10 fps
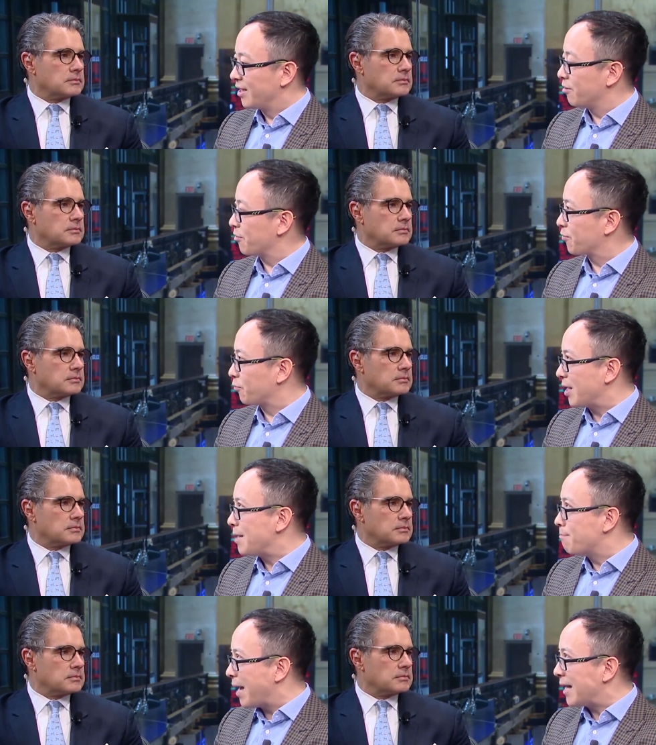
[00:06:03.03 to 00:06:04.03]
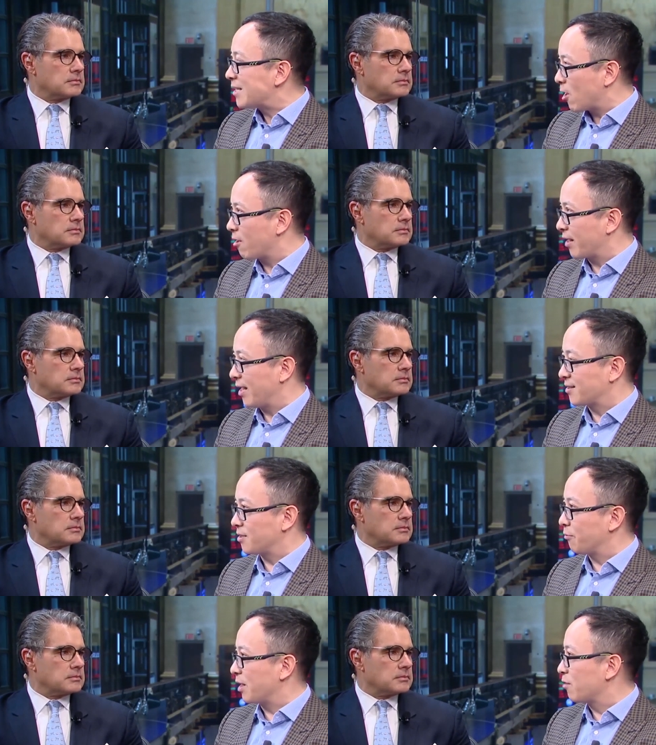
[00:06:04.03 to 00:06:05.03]
Speaker 1: you know three main targets.
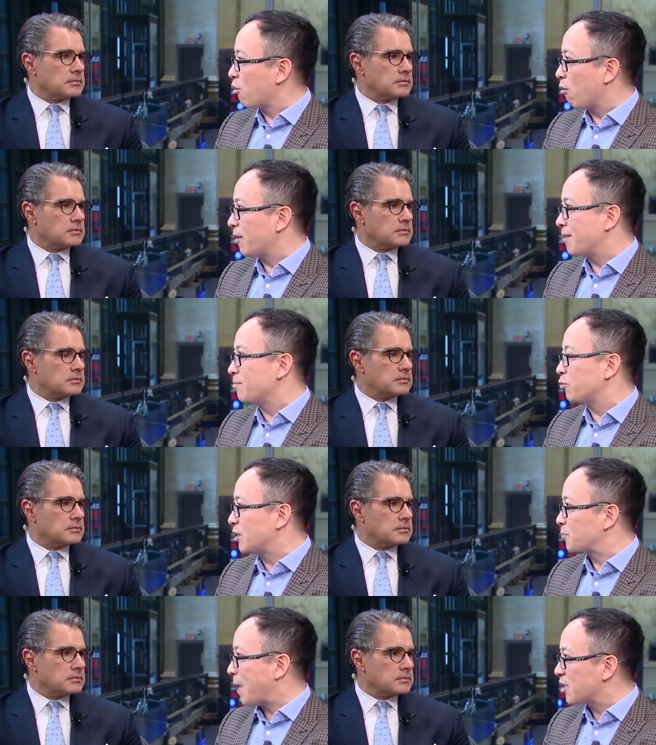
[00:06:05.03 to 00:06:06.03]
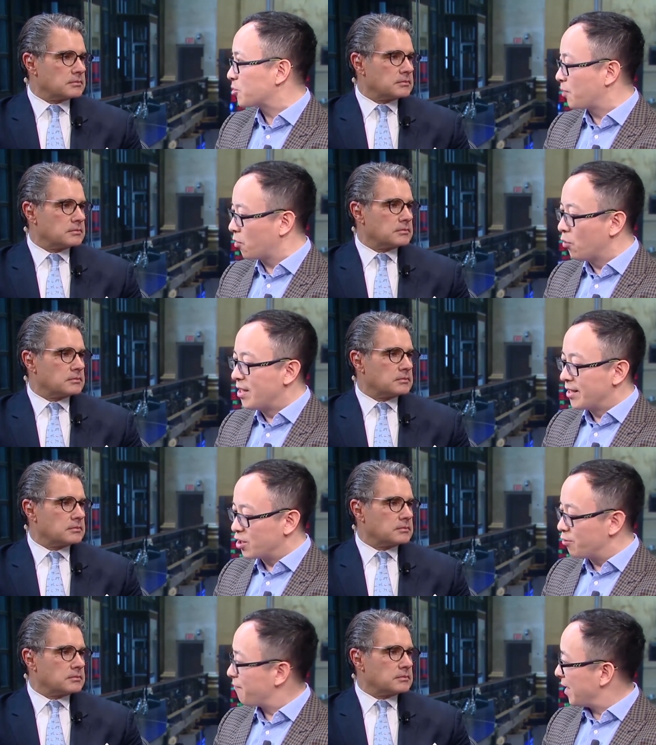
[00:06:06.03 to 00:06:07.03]
We call them responsible
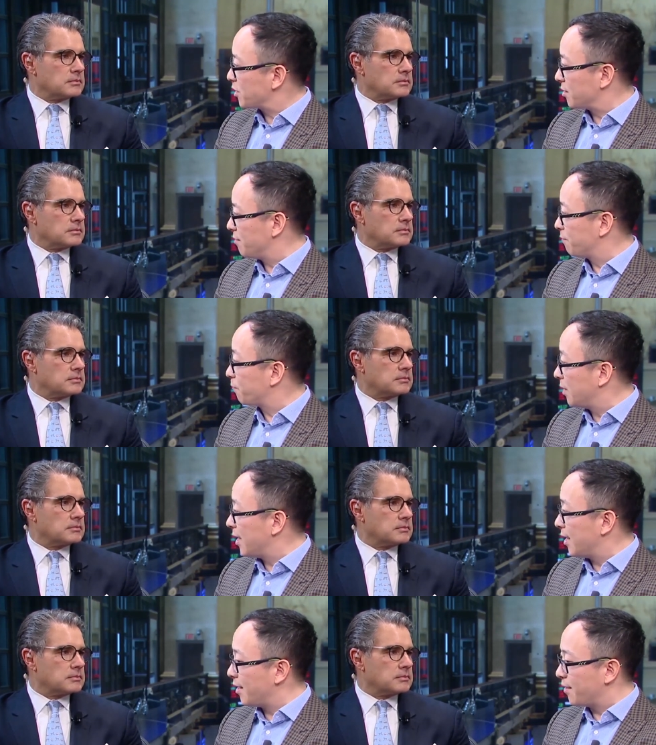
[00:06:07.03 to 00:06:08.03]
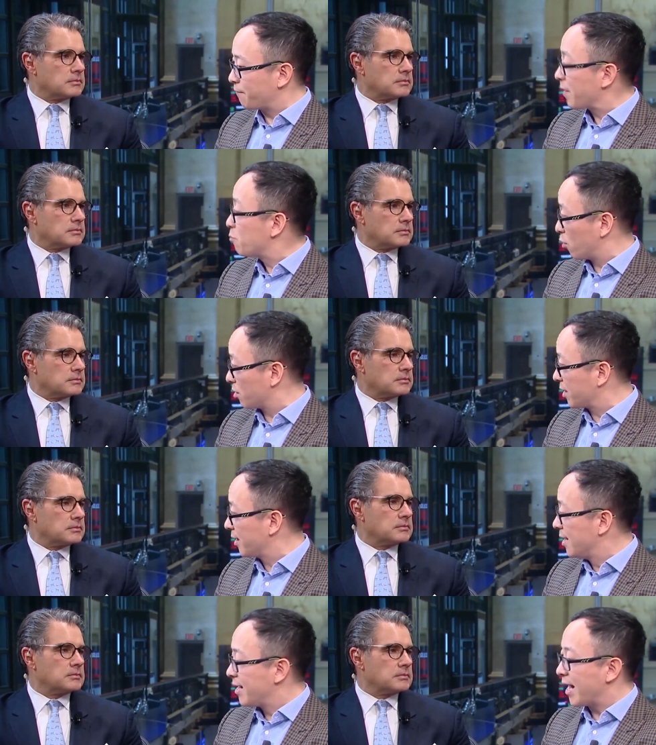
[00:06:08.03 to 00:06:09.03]
innovation uh, framework,
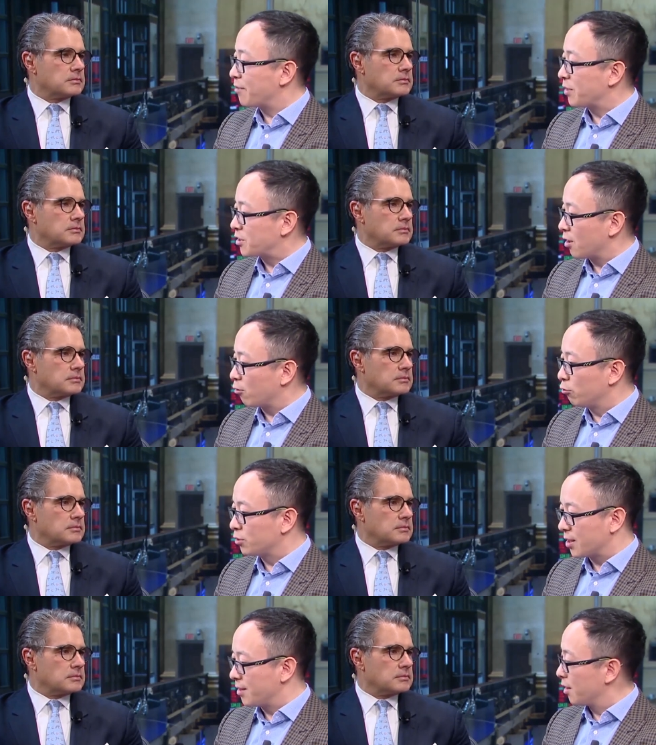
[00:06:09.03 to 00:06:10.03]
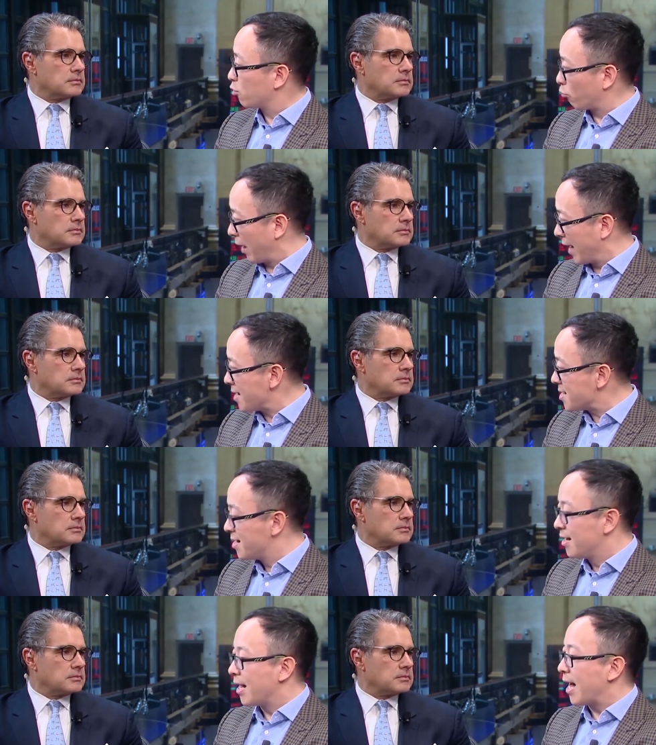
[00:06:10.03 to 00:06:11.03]
and which include uh, green
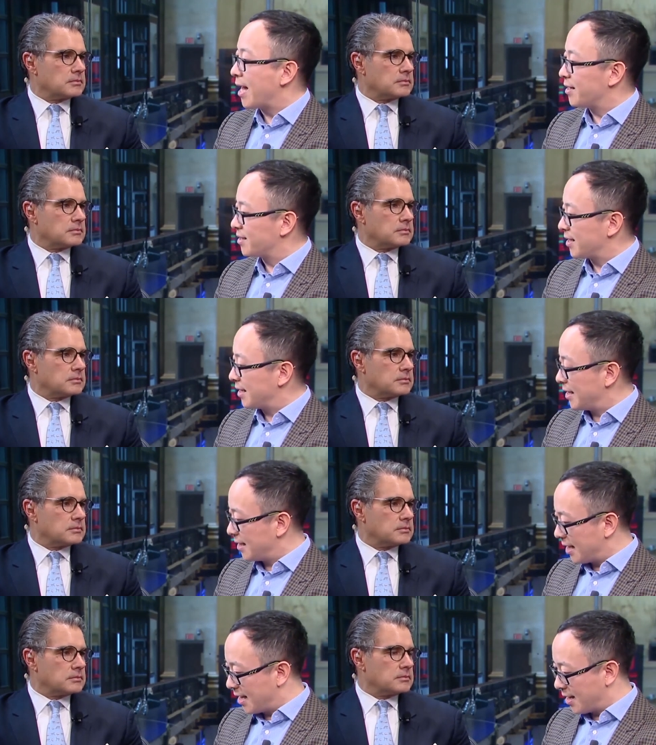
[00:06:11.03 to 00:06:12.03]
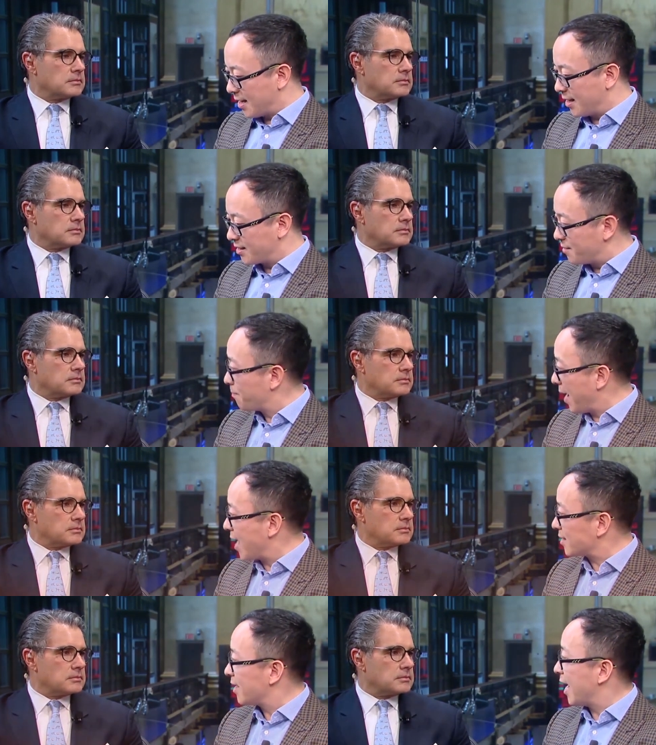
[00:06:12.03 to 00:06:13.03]
and uh, uh,
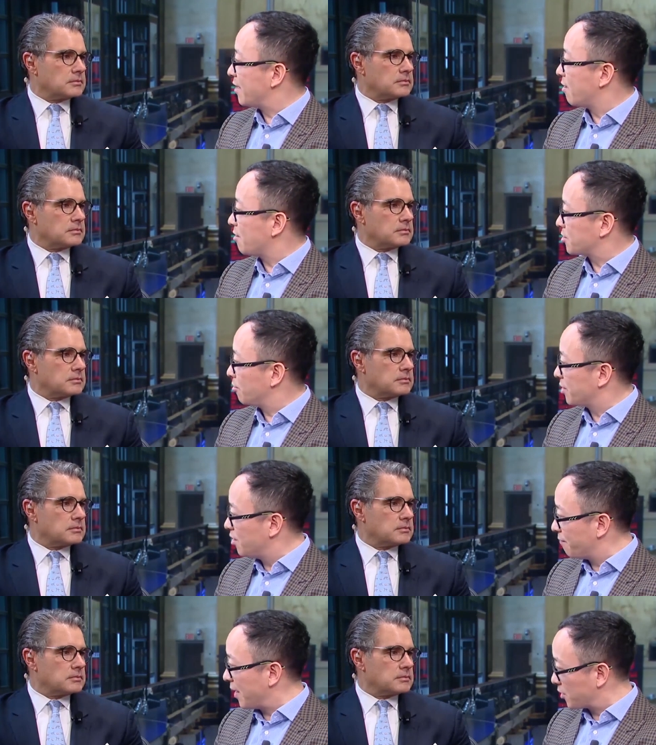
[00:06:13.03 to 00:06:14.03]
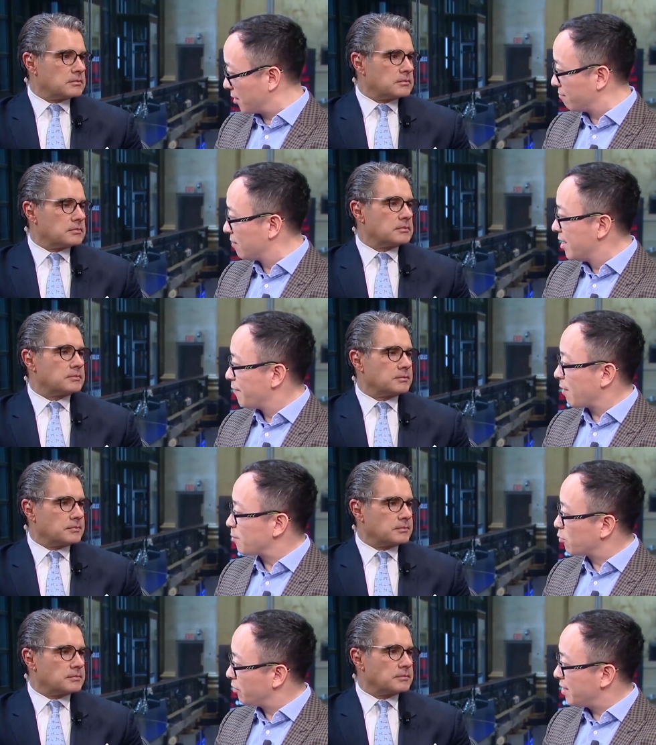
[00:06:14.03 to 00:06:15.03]
impact and also innovation. From
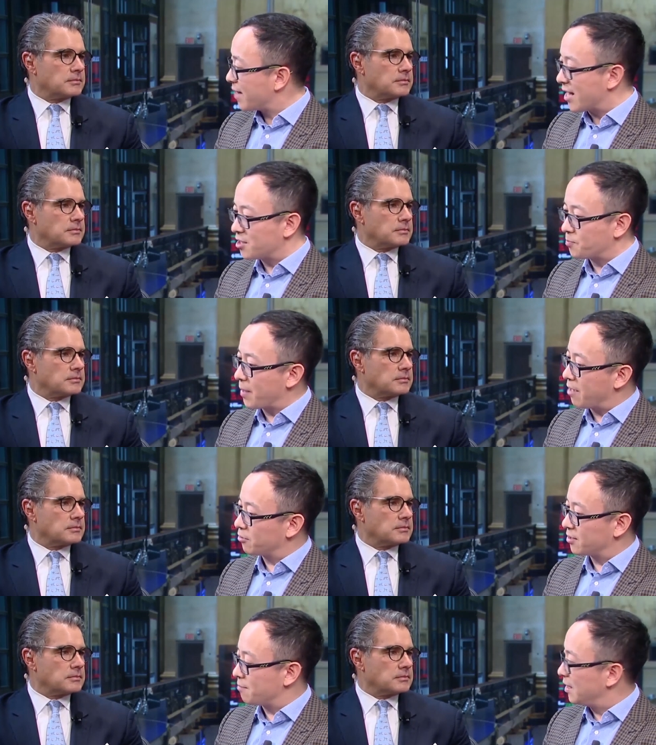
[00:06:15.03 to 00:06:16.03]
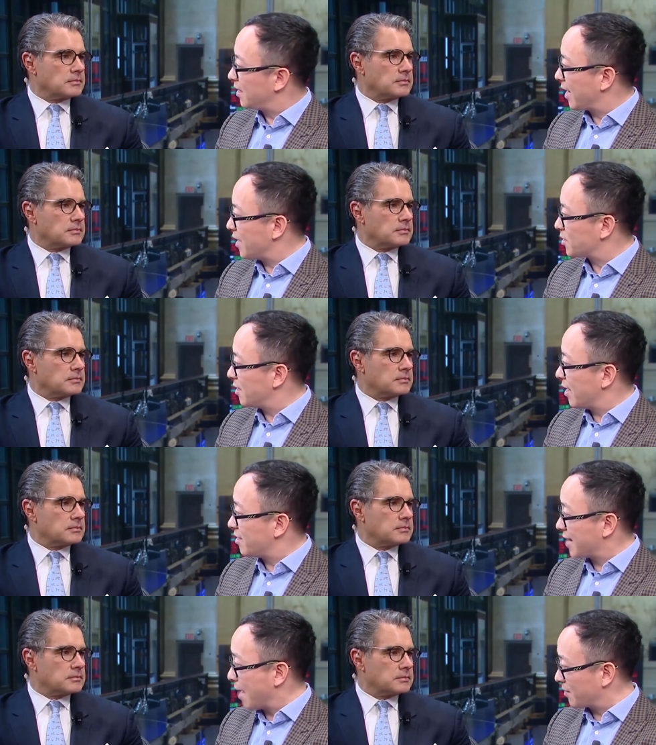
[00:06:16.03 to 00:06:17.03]
the green, that is about the mitigation and
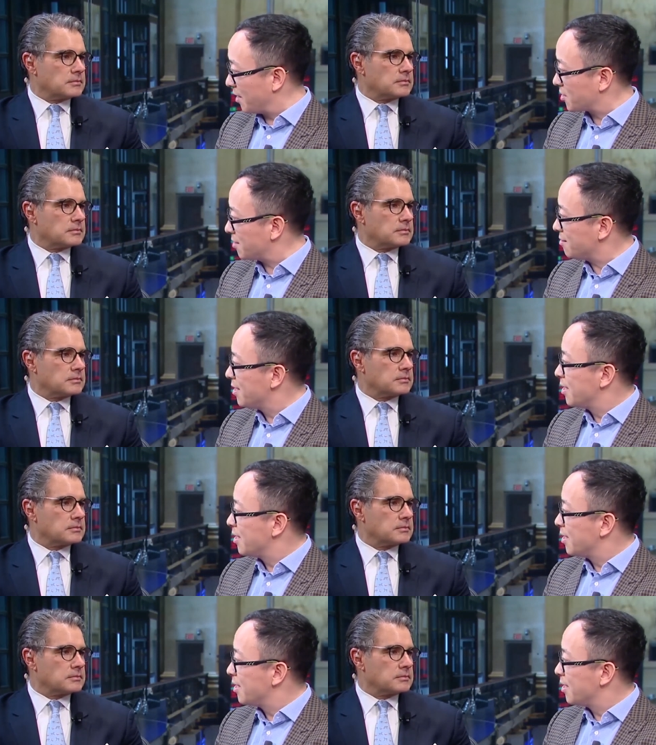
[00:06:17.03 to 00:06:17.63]
adaptation.